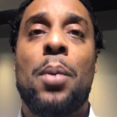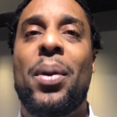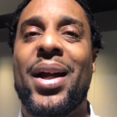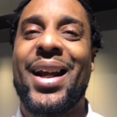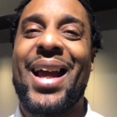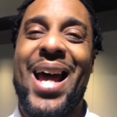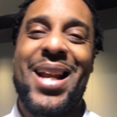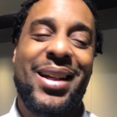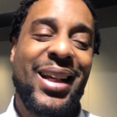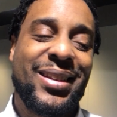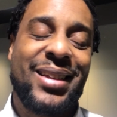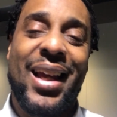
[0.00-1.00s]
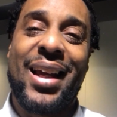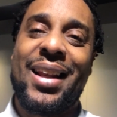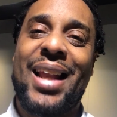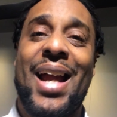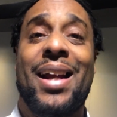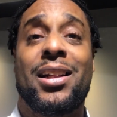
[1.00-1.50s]
but it got, at least they
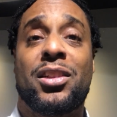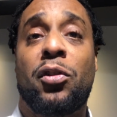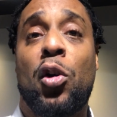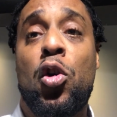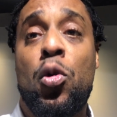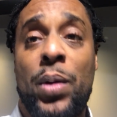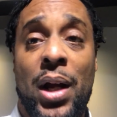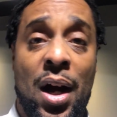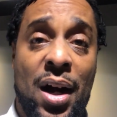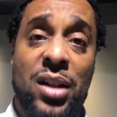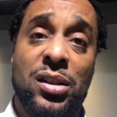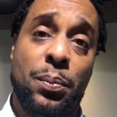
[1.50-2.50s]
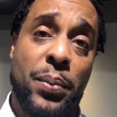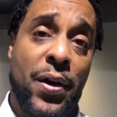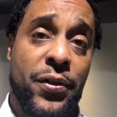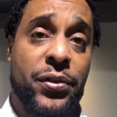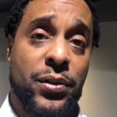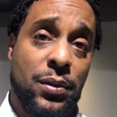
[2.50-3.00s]
can like us for who we are as a
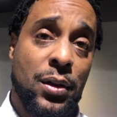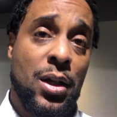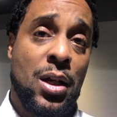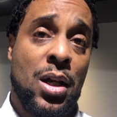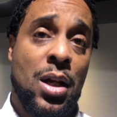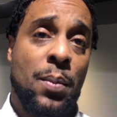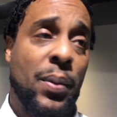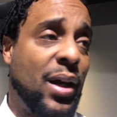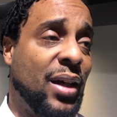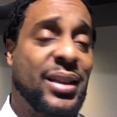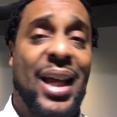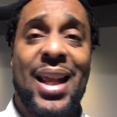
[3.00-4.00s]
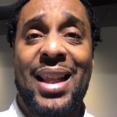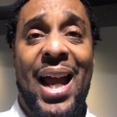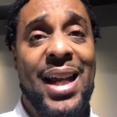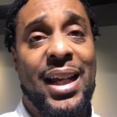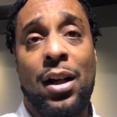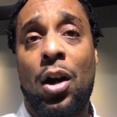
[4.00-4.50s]
person, because that
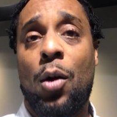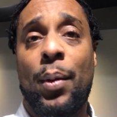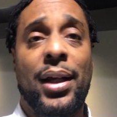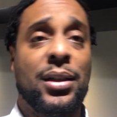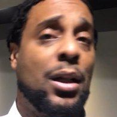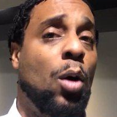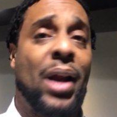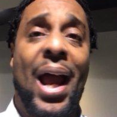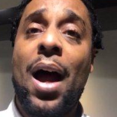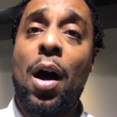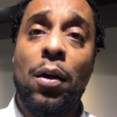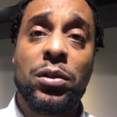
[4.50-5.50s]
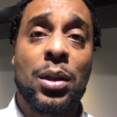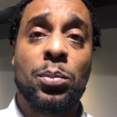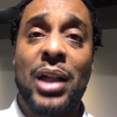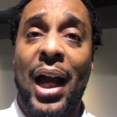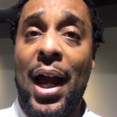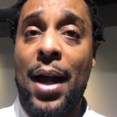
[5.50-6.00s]
light can always go down
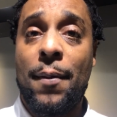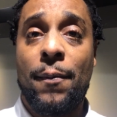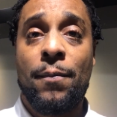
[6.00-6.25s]
sometime.